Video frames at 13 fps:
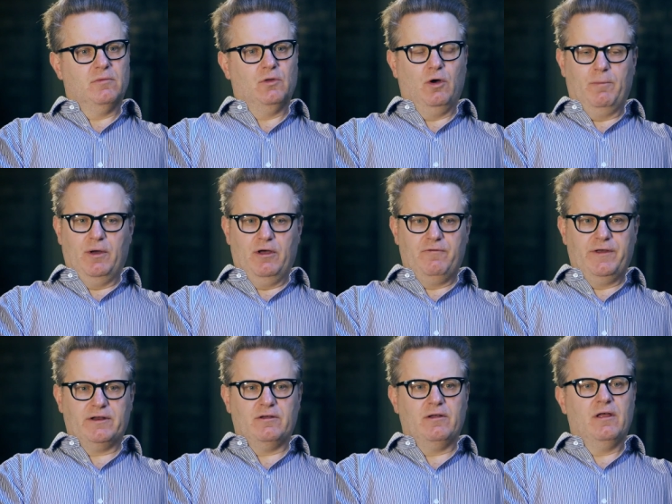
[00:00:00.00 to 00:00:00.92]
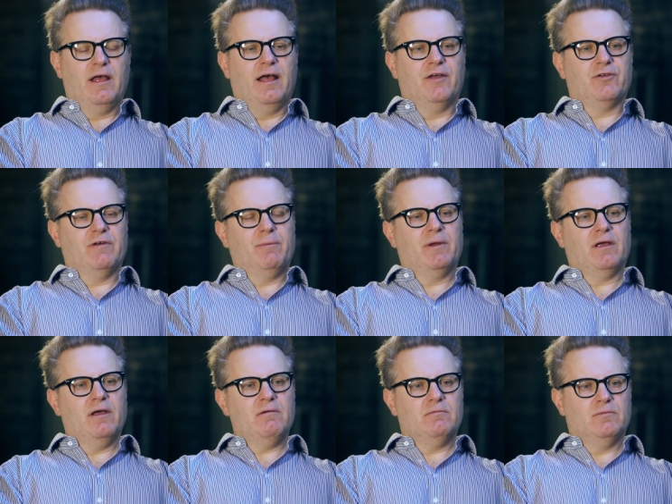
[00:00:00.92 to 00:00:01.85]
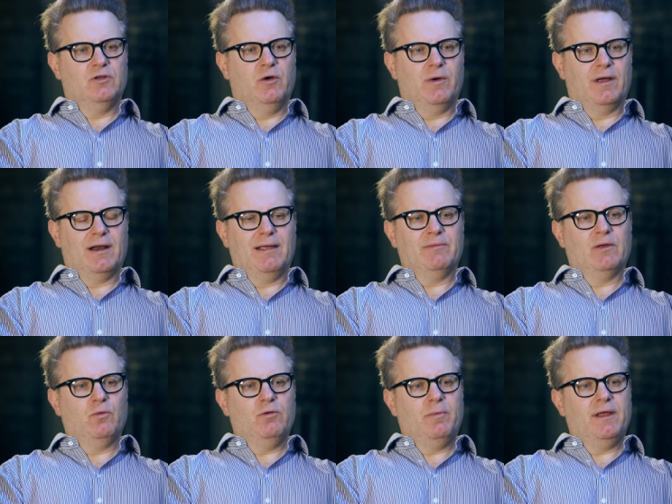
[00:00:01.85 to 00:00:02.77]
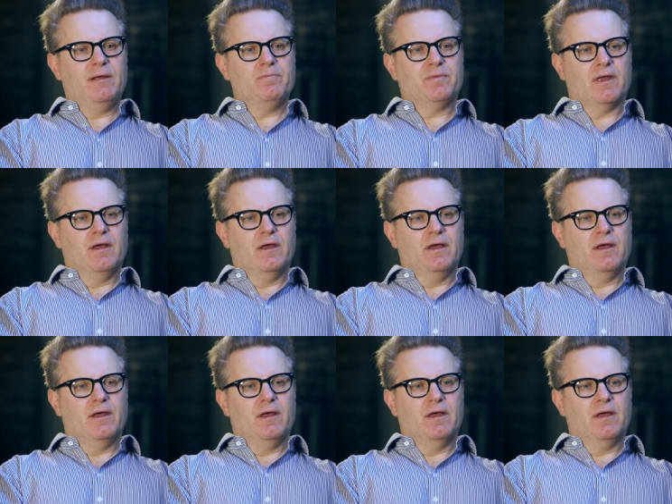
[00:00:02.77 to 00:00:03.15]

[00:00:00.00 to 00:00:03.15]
Not perfect as a replica, no one claimed it would be,